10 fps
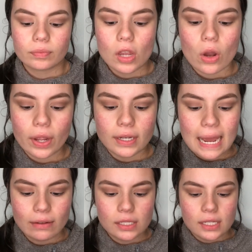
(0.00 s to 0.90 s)
Okay,
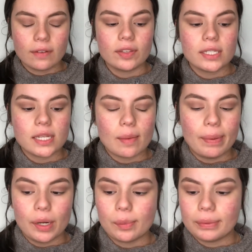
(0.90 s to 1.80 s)
now to give this a
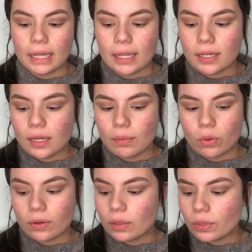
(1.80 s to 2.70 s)
better blend, I'm
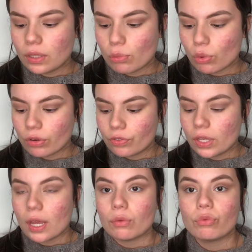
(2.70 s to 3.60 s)
going in with the Morphe
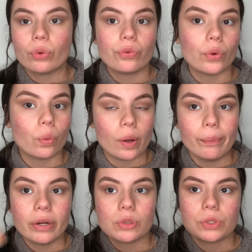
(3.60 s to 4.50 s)
M441
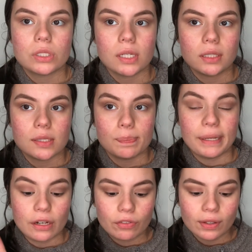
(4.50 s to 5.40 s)
brush, which is like this
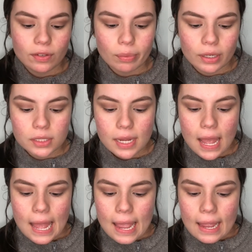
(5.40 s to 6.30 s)
bigger fluffy brush.
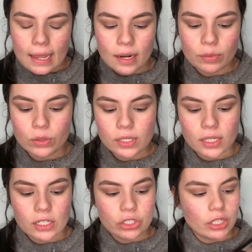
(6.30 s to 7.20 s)
And I'm using
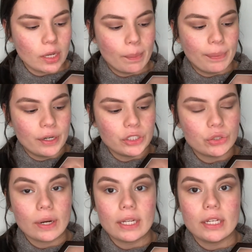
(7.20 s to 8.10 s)
the shade Birch
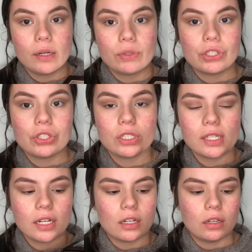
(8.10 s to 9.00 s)
right here, which is just
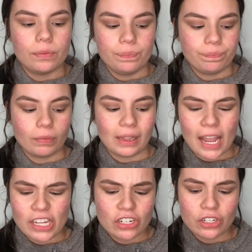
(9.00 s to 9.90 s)
like a
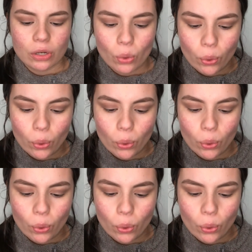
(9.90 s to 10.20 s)
lighter